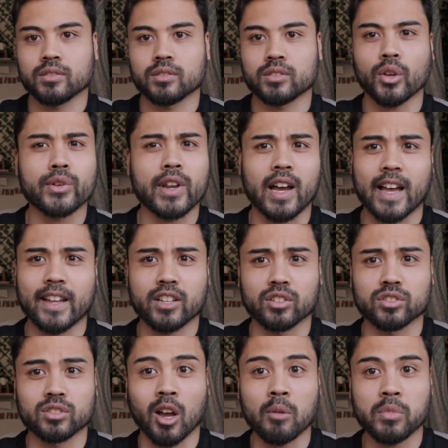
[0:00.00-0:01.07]
So now adding
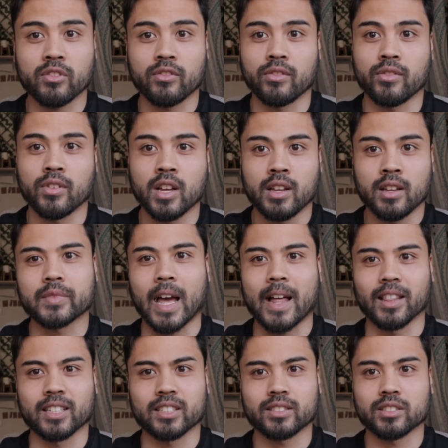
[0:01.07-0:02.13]
on top of
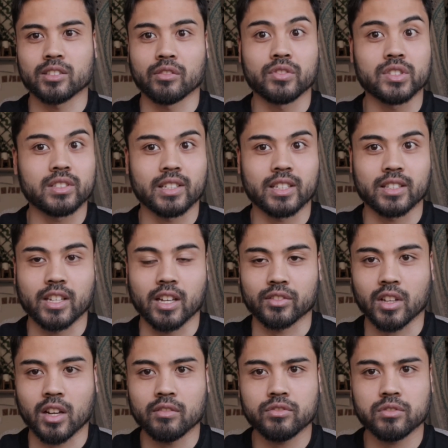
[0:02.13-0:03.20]
that lesson of visiting the
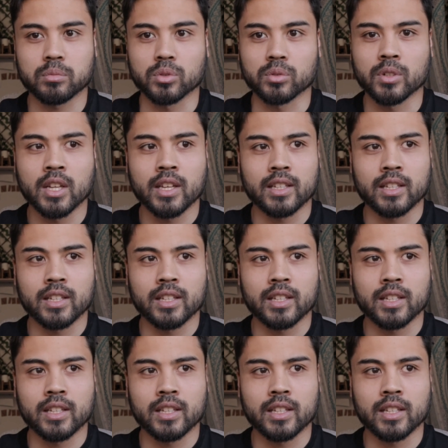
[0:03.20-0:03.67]
uncomfortable